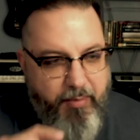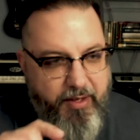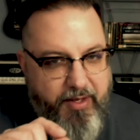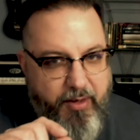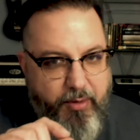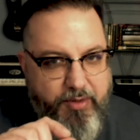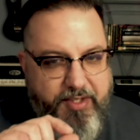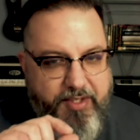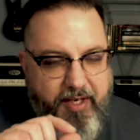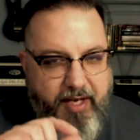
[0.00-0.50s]
But
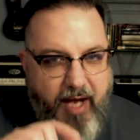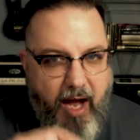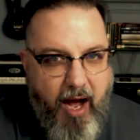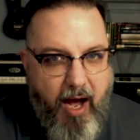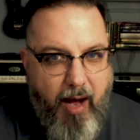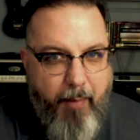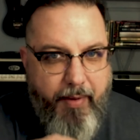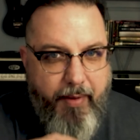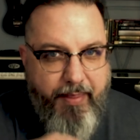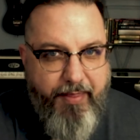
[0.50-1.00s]
there was a
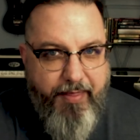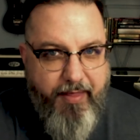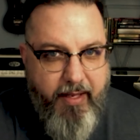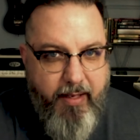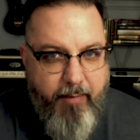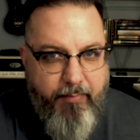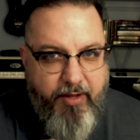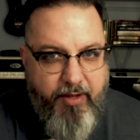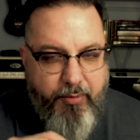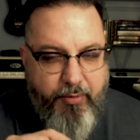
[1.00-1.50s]
common
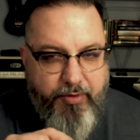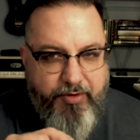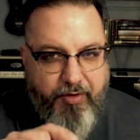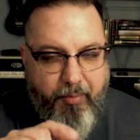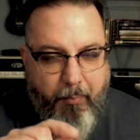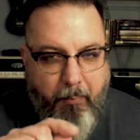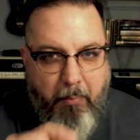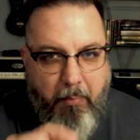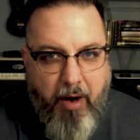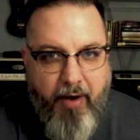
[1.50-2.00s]
theme that was
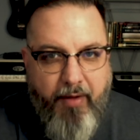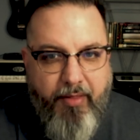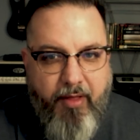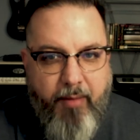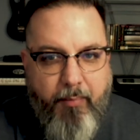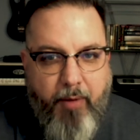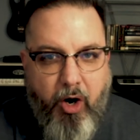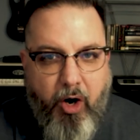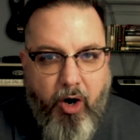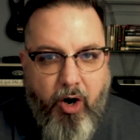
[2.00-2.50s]
among
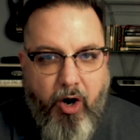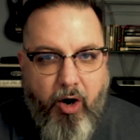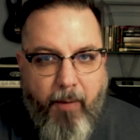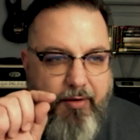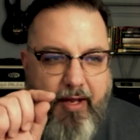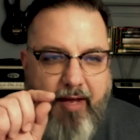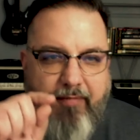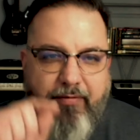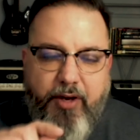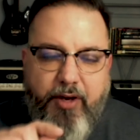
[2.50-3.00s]
them all.
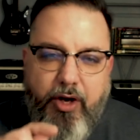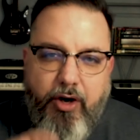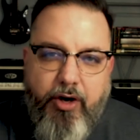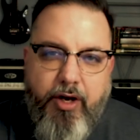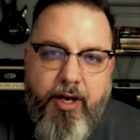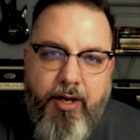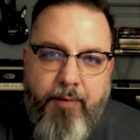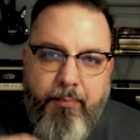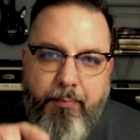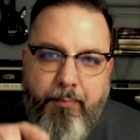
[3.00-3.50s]
If you're
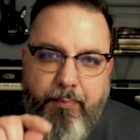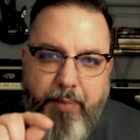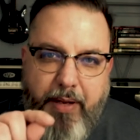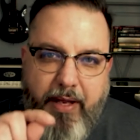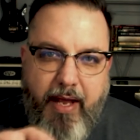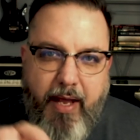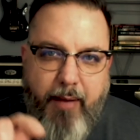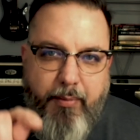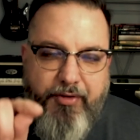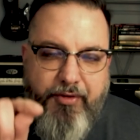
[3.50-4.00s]
gonna
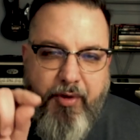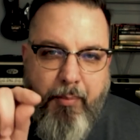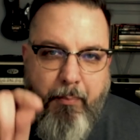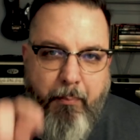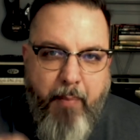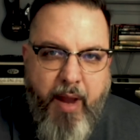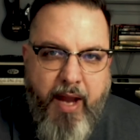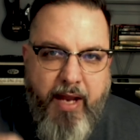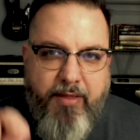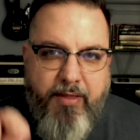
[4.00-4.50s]
be able to
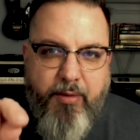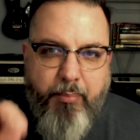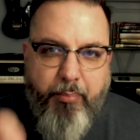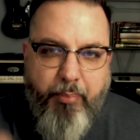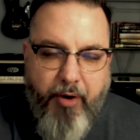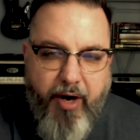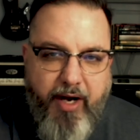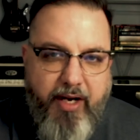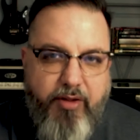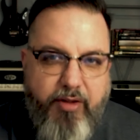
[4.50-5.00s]
make the
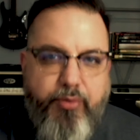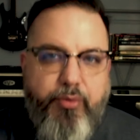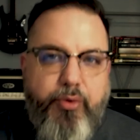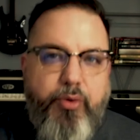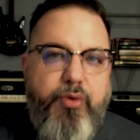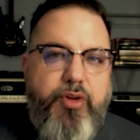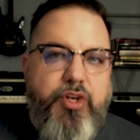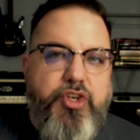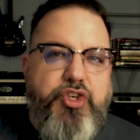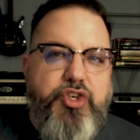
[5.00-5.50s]

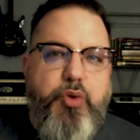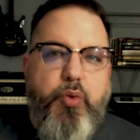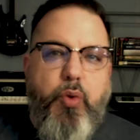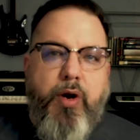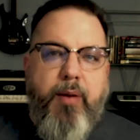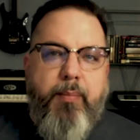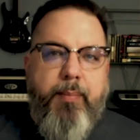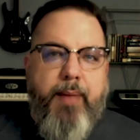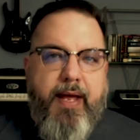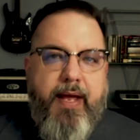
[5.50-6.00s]
breakthrough that you
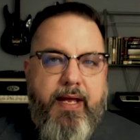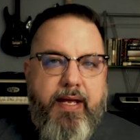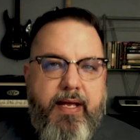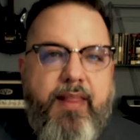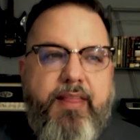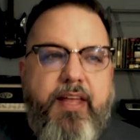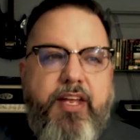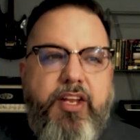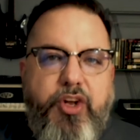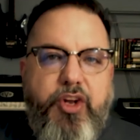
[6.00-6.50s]
wanna make,
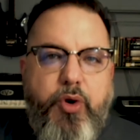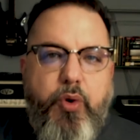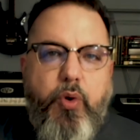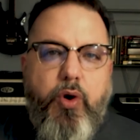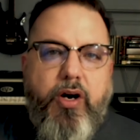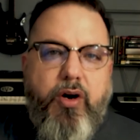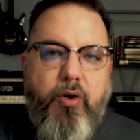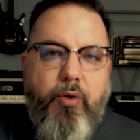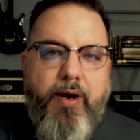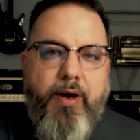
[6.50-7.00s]
that you
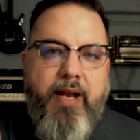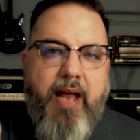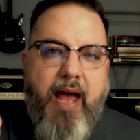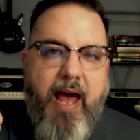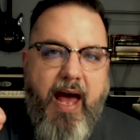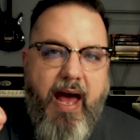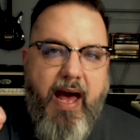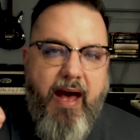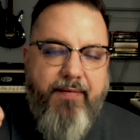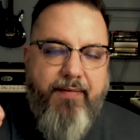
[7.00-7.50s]
are going to
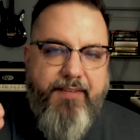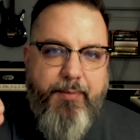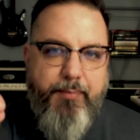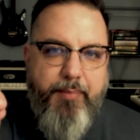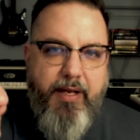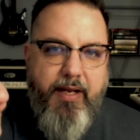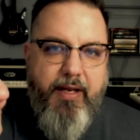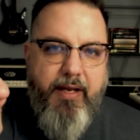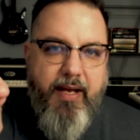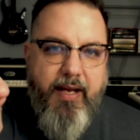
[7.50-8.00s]
have to
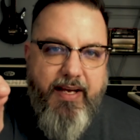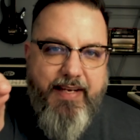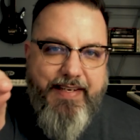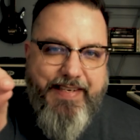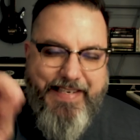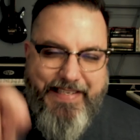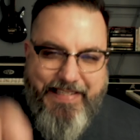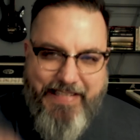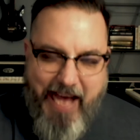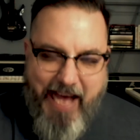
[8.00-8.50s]
be
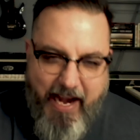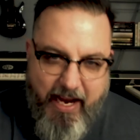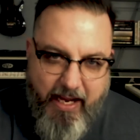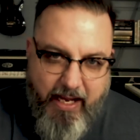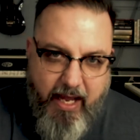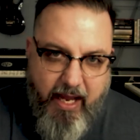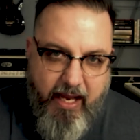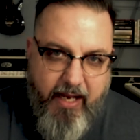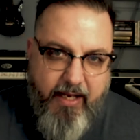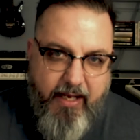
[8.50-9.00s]

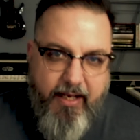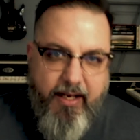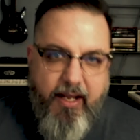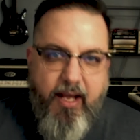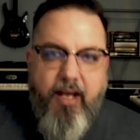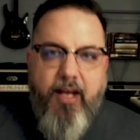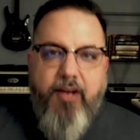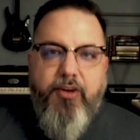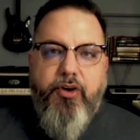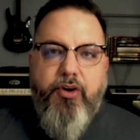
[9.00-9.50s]
dedicated,
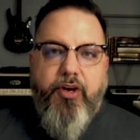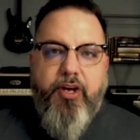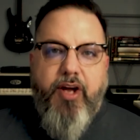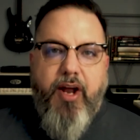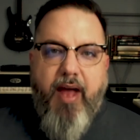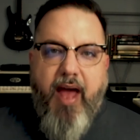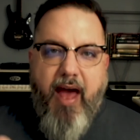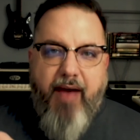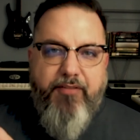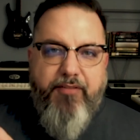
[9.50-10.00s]
you're
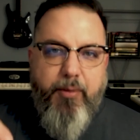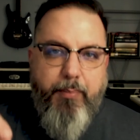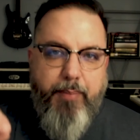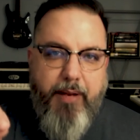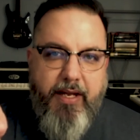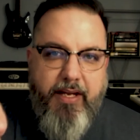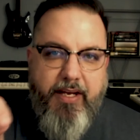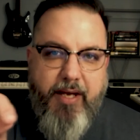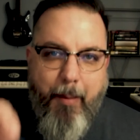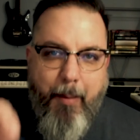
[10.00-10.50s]
gonna have to
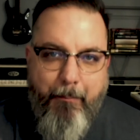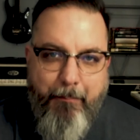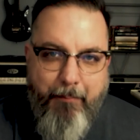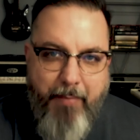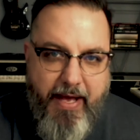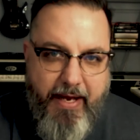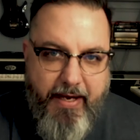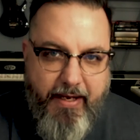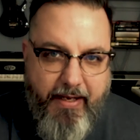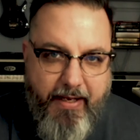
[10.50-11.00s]
be
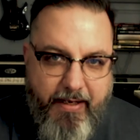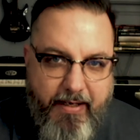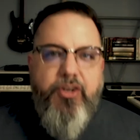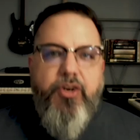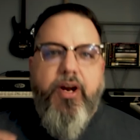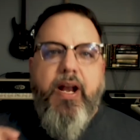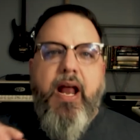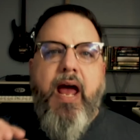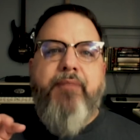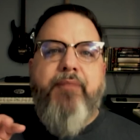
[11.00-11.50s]
committed,
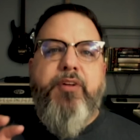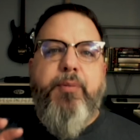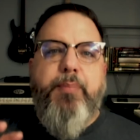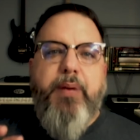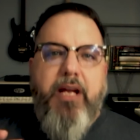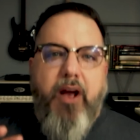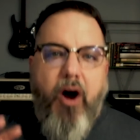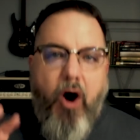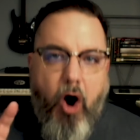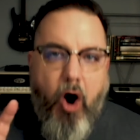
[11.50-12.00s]
you're gonna have to
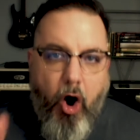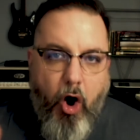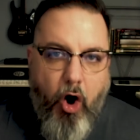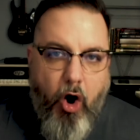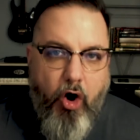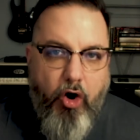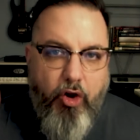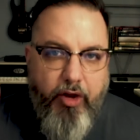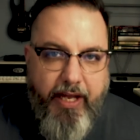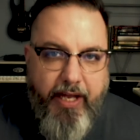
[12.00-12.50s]
be
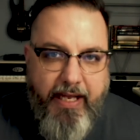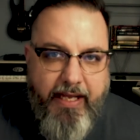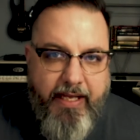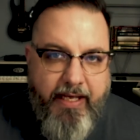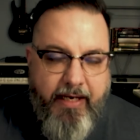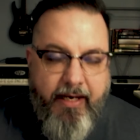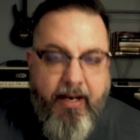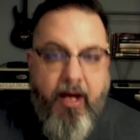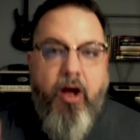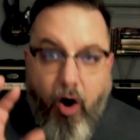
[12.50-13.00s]
all
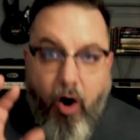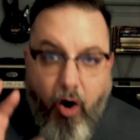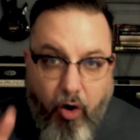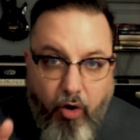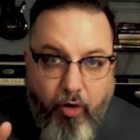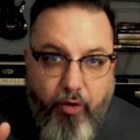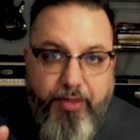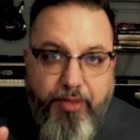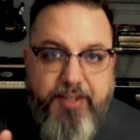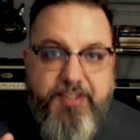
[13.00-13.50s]
in
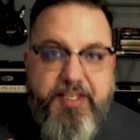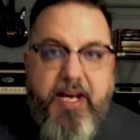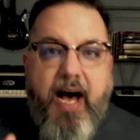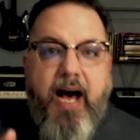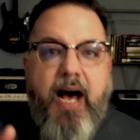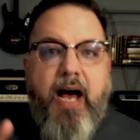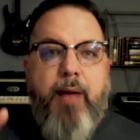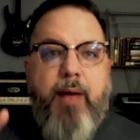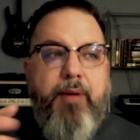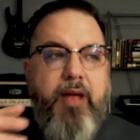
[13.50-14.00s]
all the
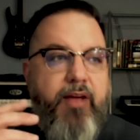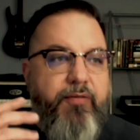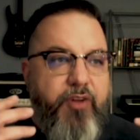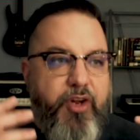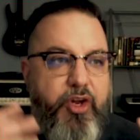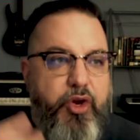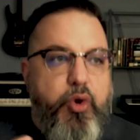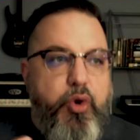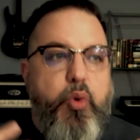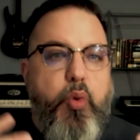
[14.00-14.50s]
time if
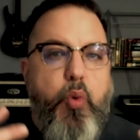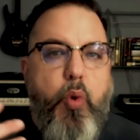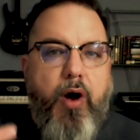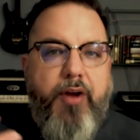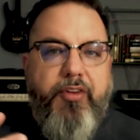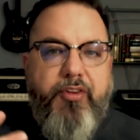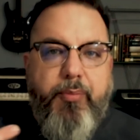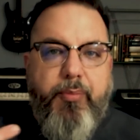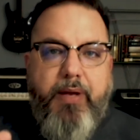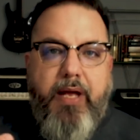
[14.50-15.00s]
you
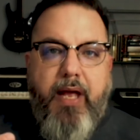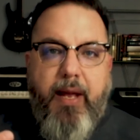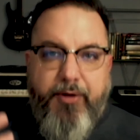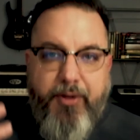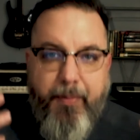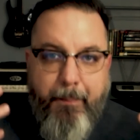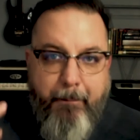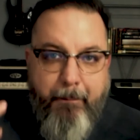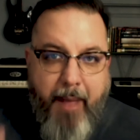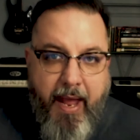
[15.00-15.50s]
want to be able
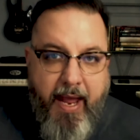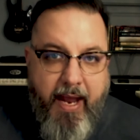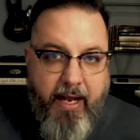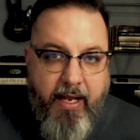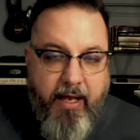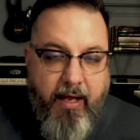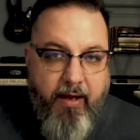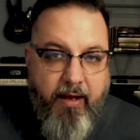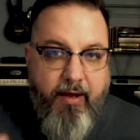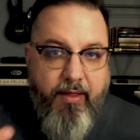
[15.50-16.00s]
to
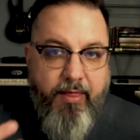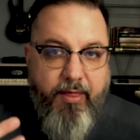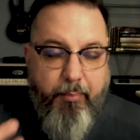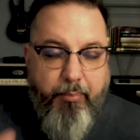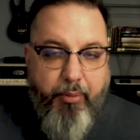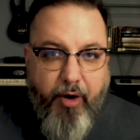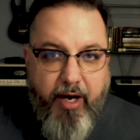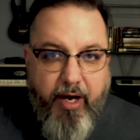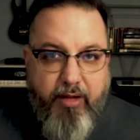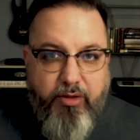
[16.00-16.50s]
make the
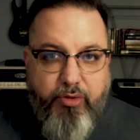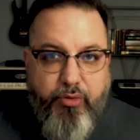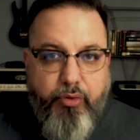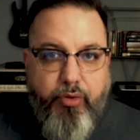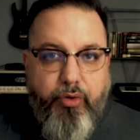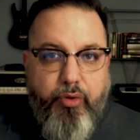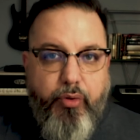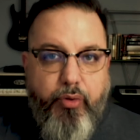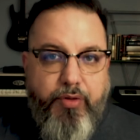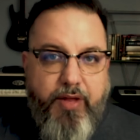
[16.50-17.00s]

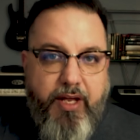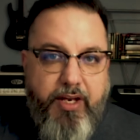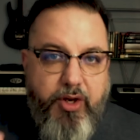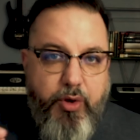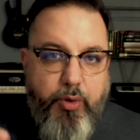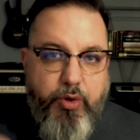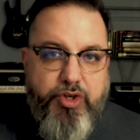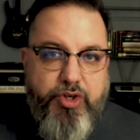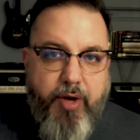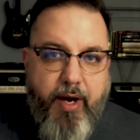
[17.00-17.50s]
breakthrough that
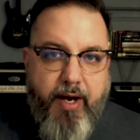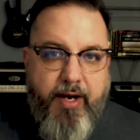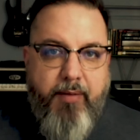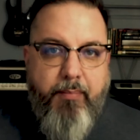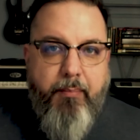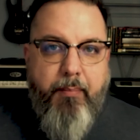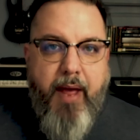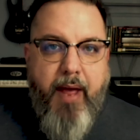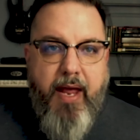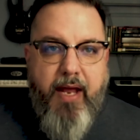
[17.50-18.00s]
you are trying to
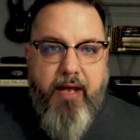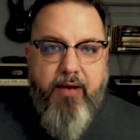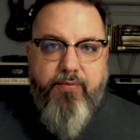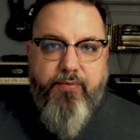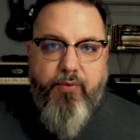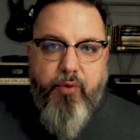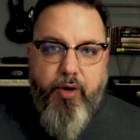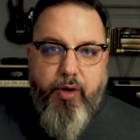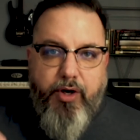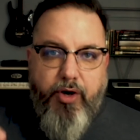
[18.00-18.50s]
make
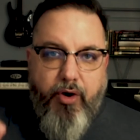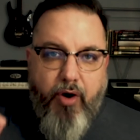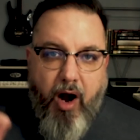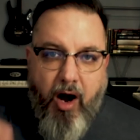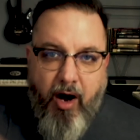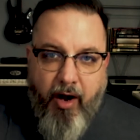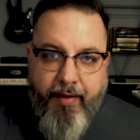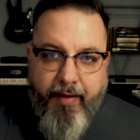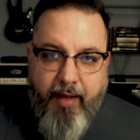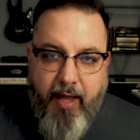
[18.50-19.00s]
for your
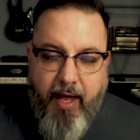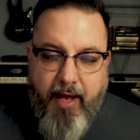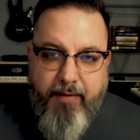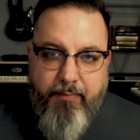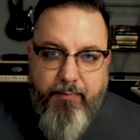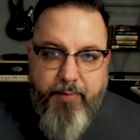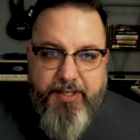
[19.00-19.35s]
online